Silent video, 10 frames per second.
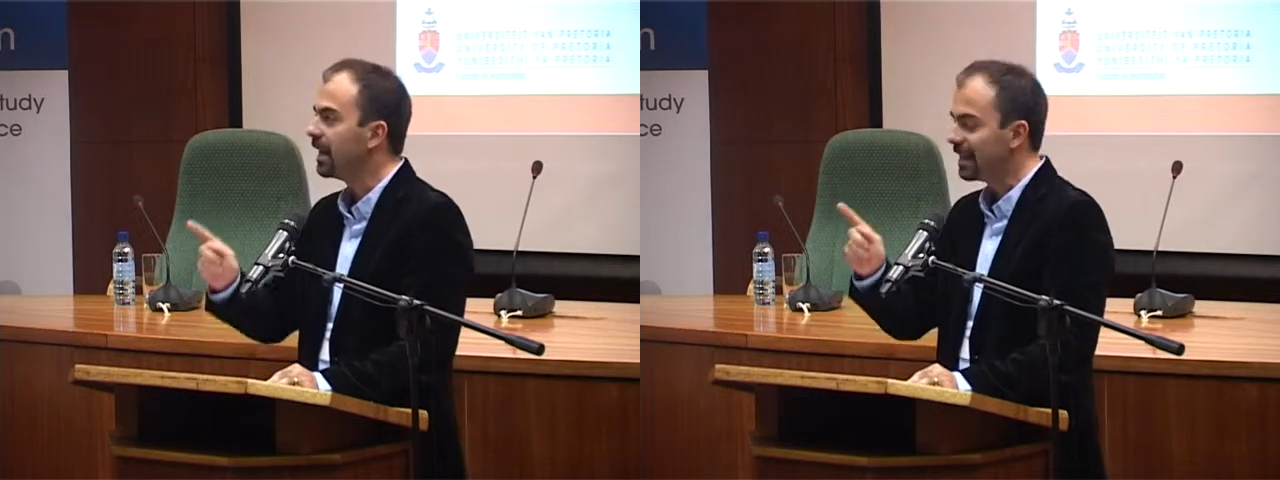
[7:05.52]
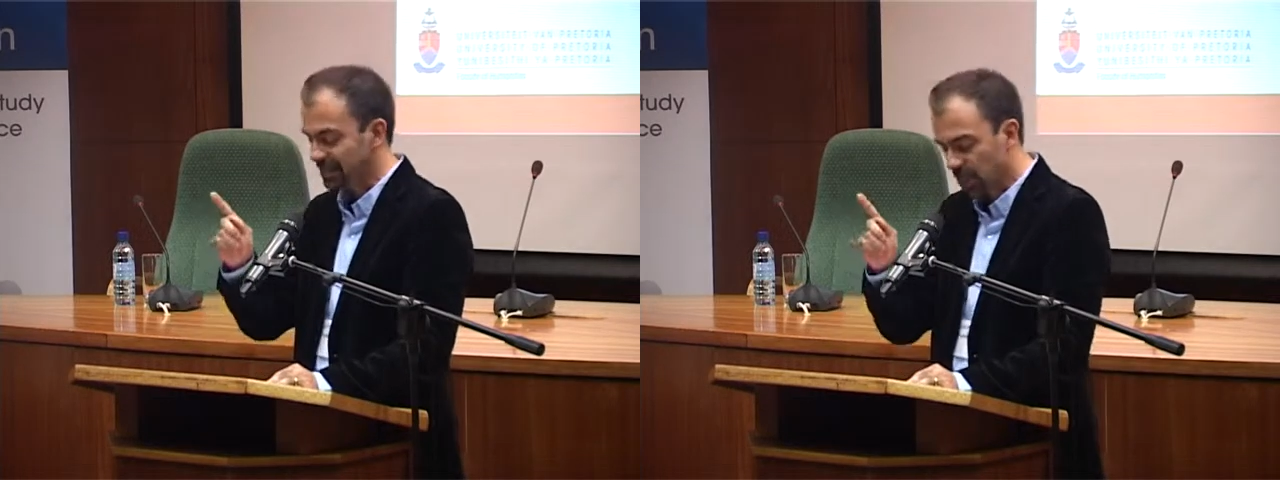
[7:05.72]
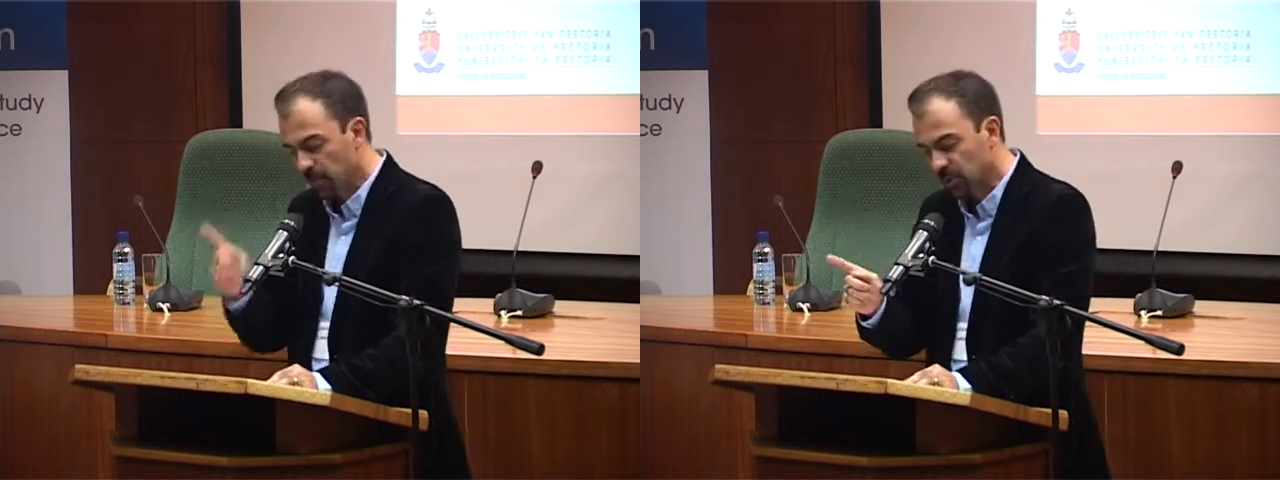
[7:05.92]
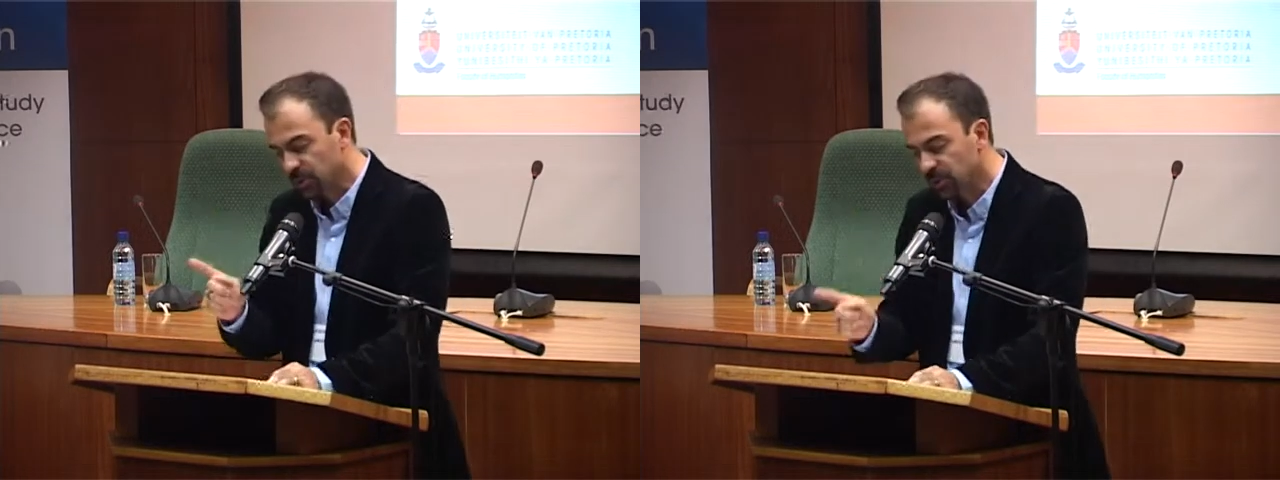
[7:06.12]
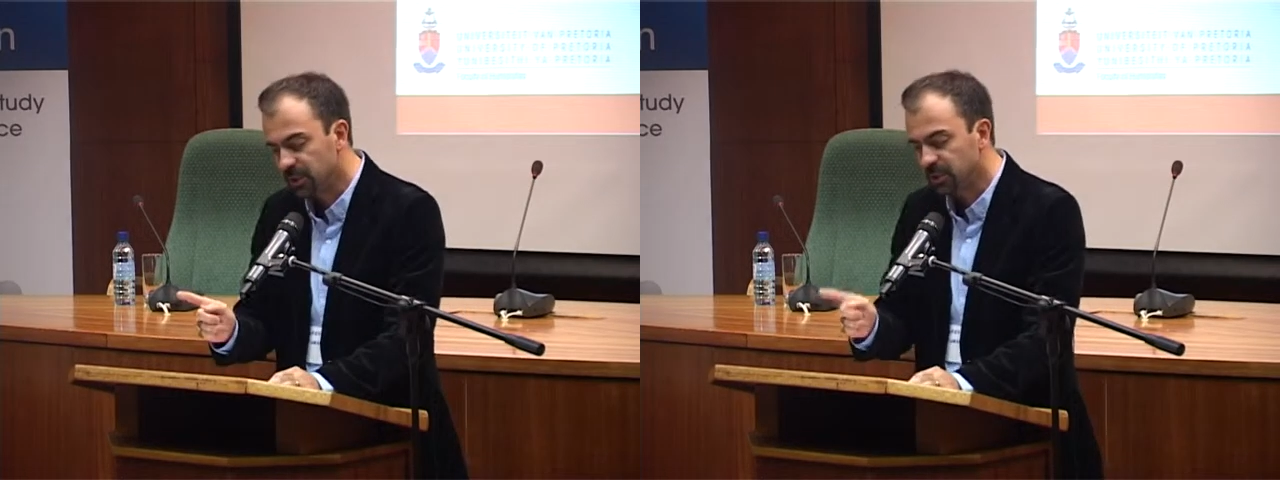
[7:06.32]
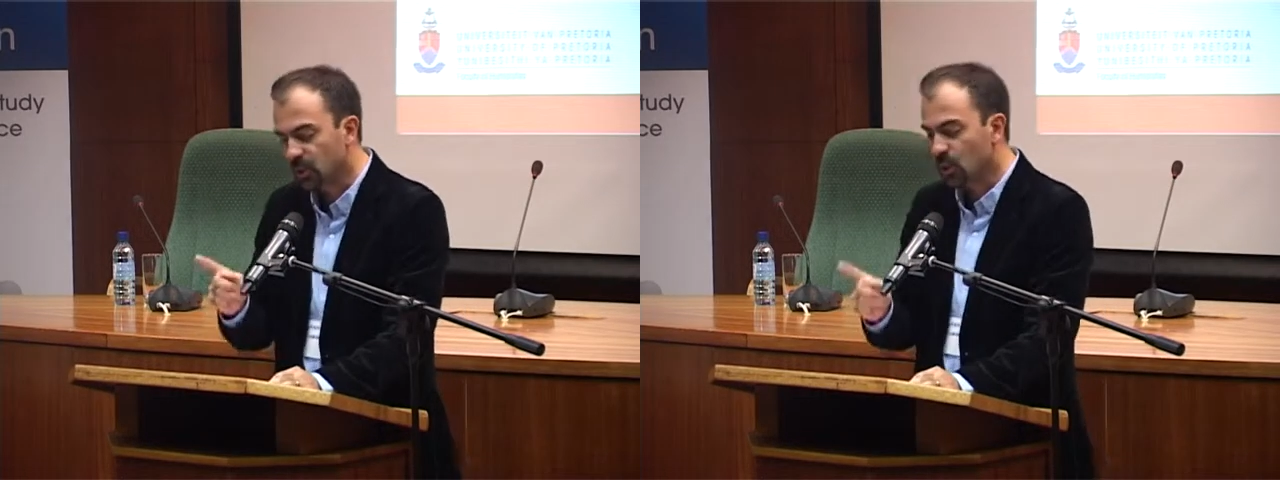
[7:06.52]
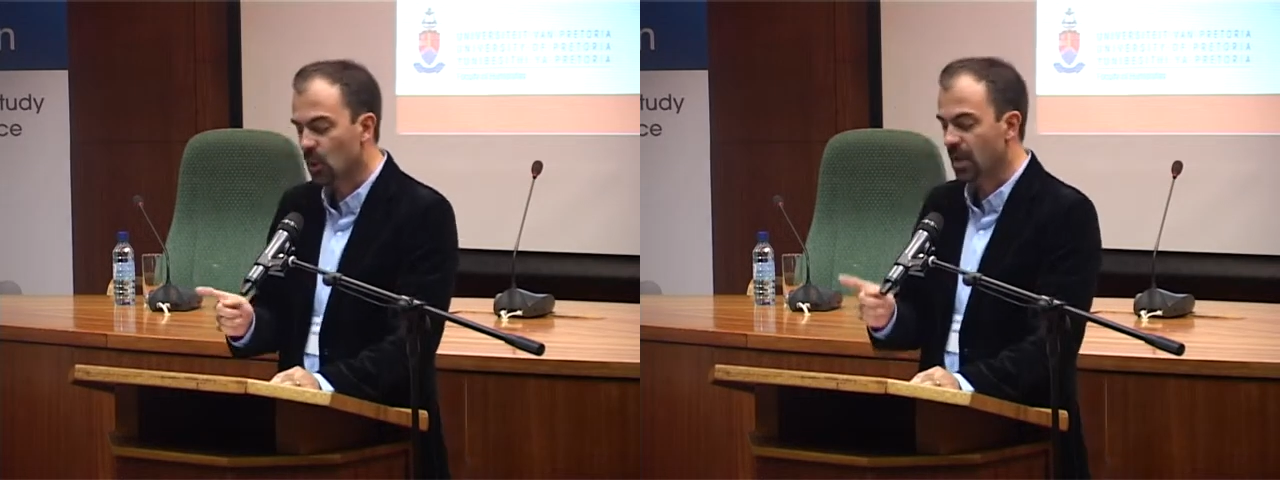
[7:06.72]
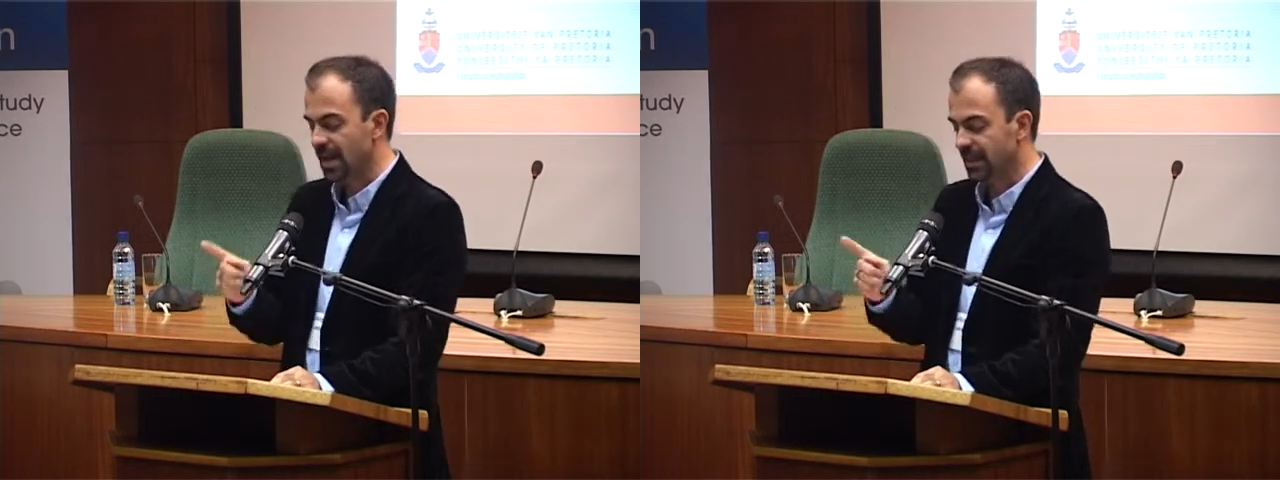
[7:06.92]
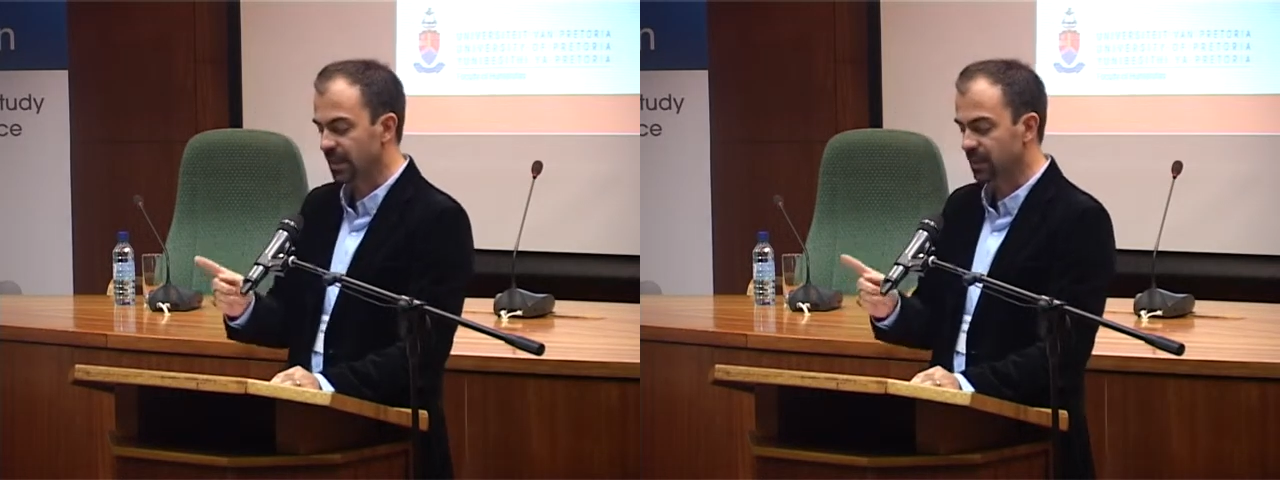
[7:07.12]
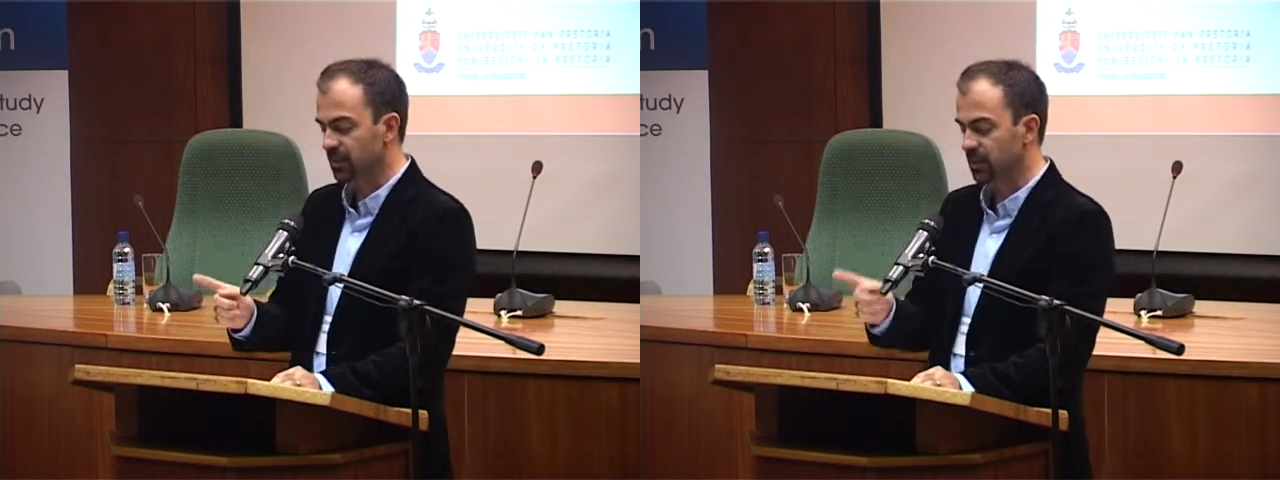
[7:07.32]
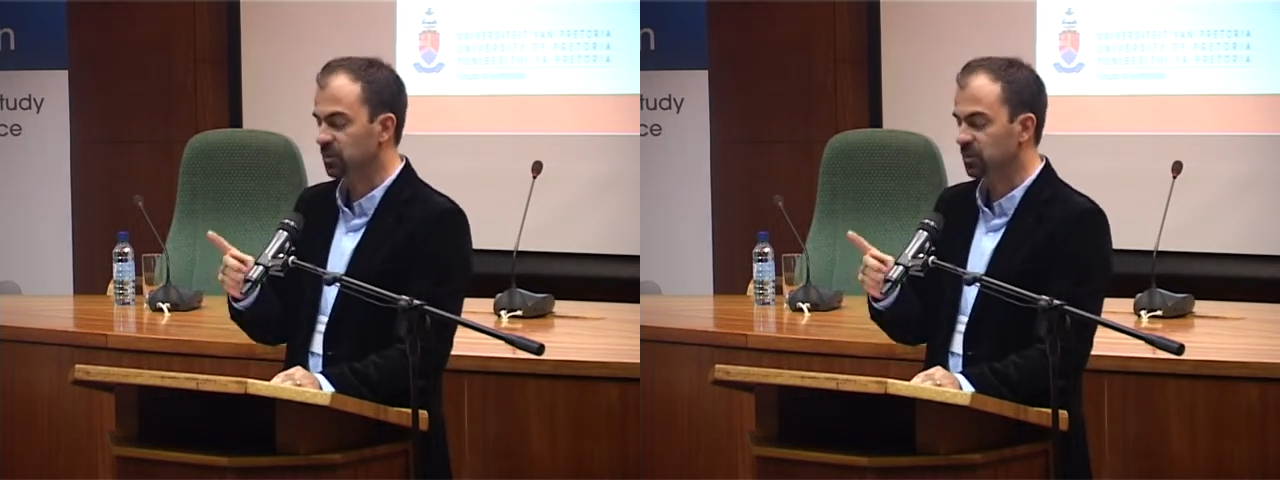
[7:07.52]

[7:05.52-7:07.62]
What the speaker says: It's an opportunity to turn ideals